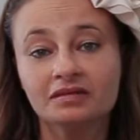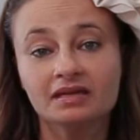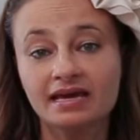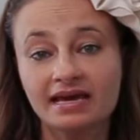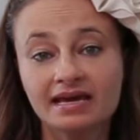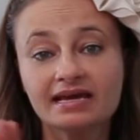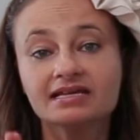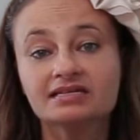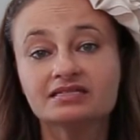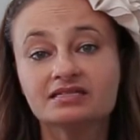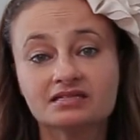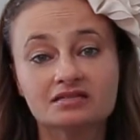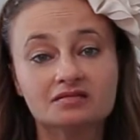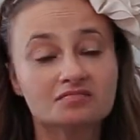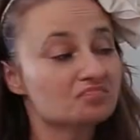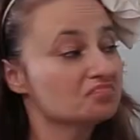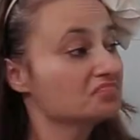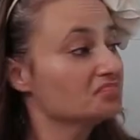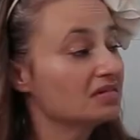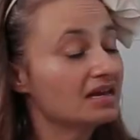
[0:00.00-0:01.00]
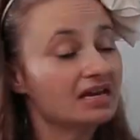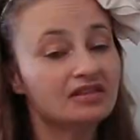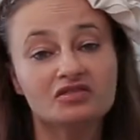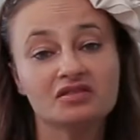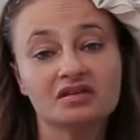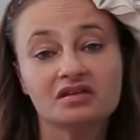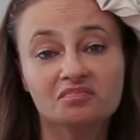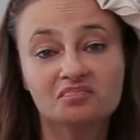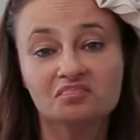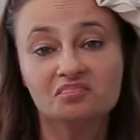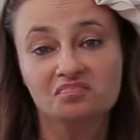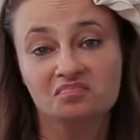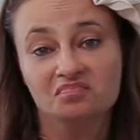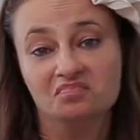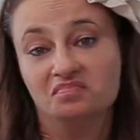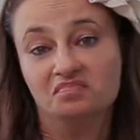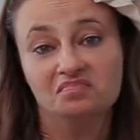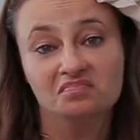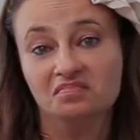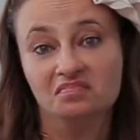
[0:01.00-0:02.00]
is in
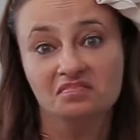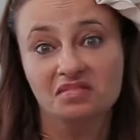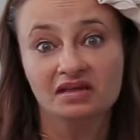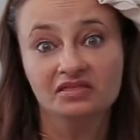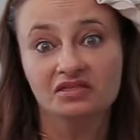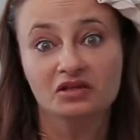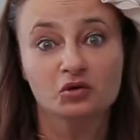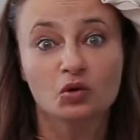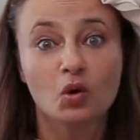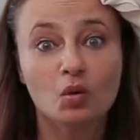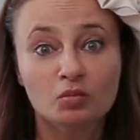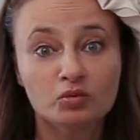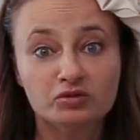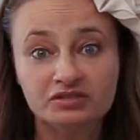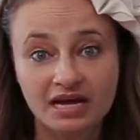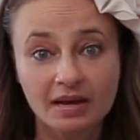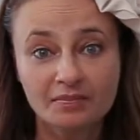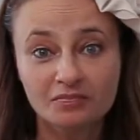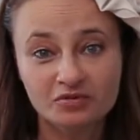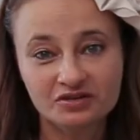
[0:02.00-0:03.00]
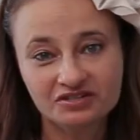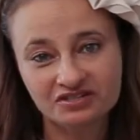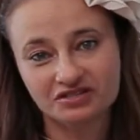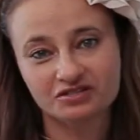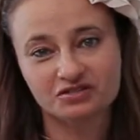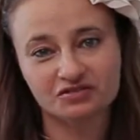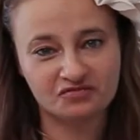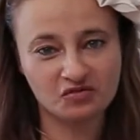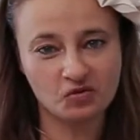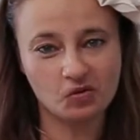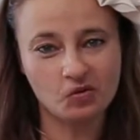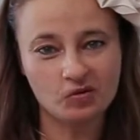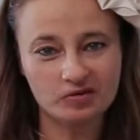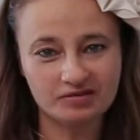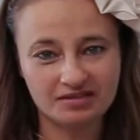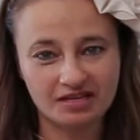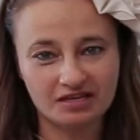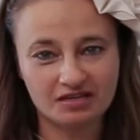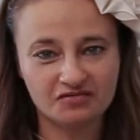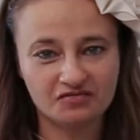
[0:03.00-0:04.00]
the normal temperatures, of course,
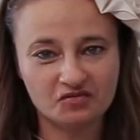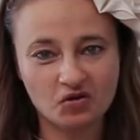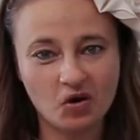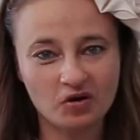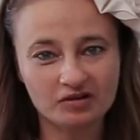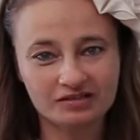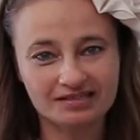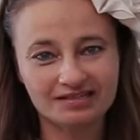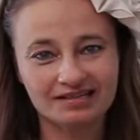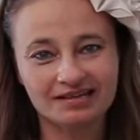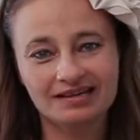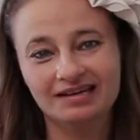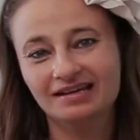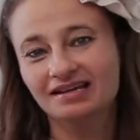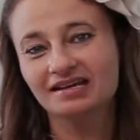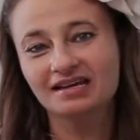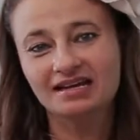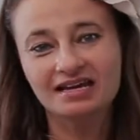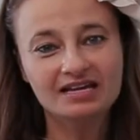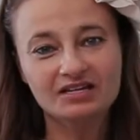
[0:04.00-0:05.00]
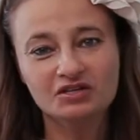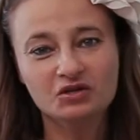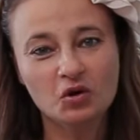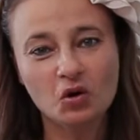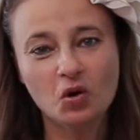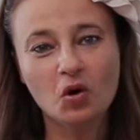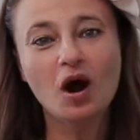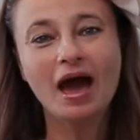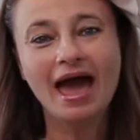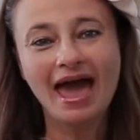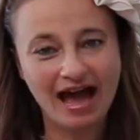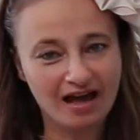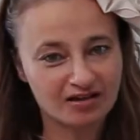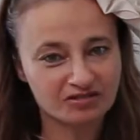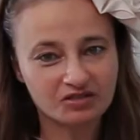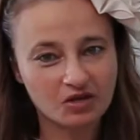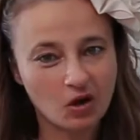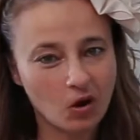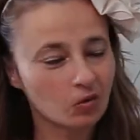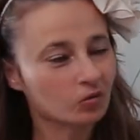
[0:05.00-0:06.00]
that you've got in your
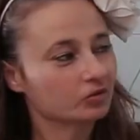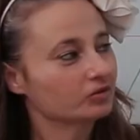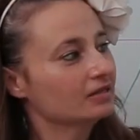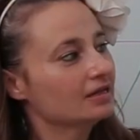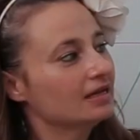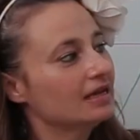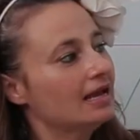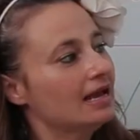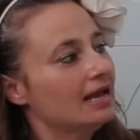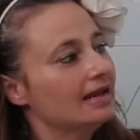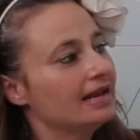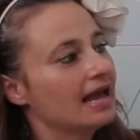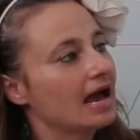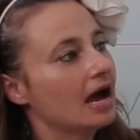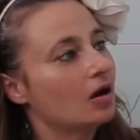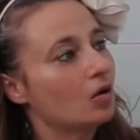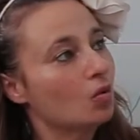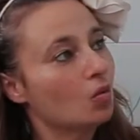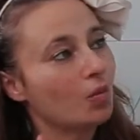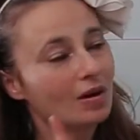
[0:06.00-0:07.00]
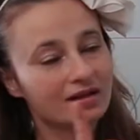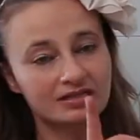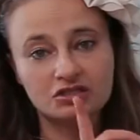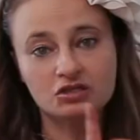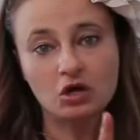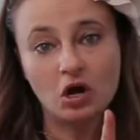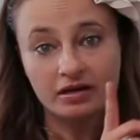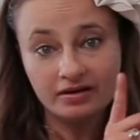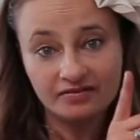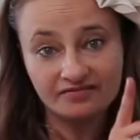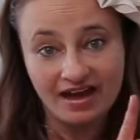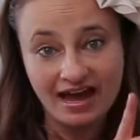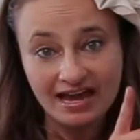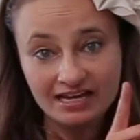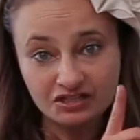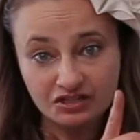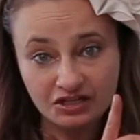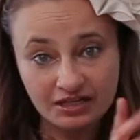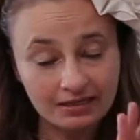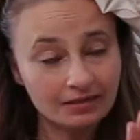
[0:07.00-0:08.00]
household. Now, one sign of
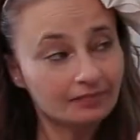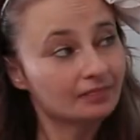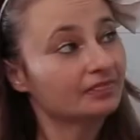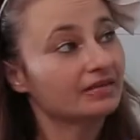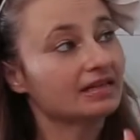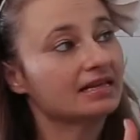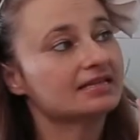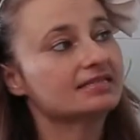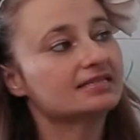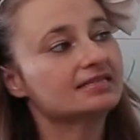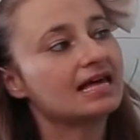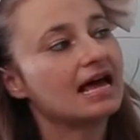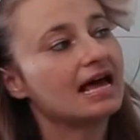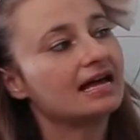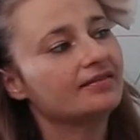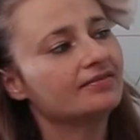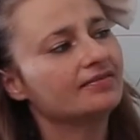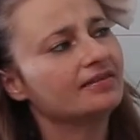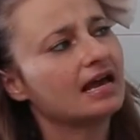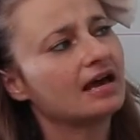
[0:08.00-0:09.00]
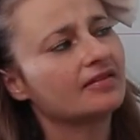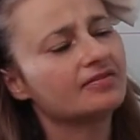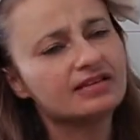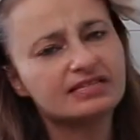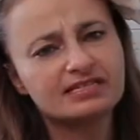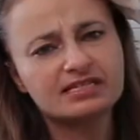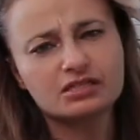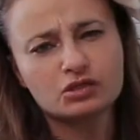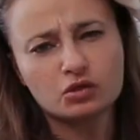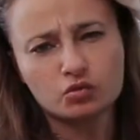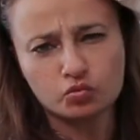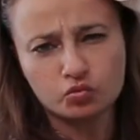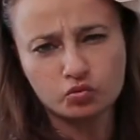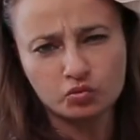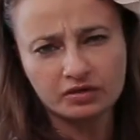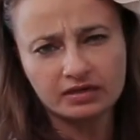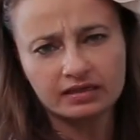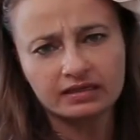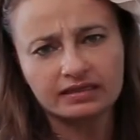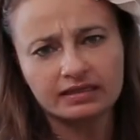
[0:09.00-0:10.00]
aging is that, now this is a
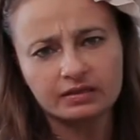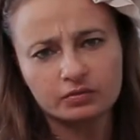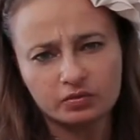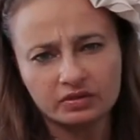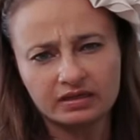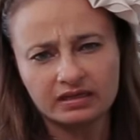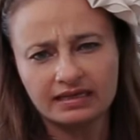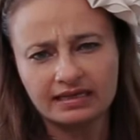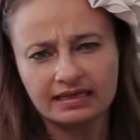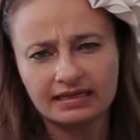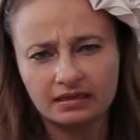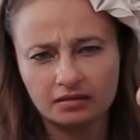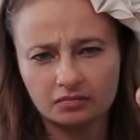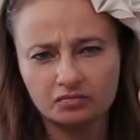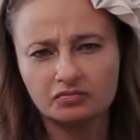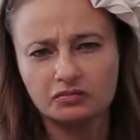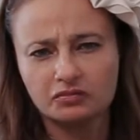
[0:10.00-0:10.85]
really,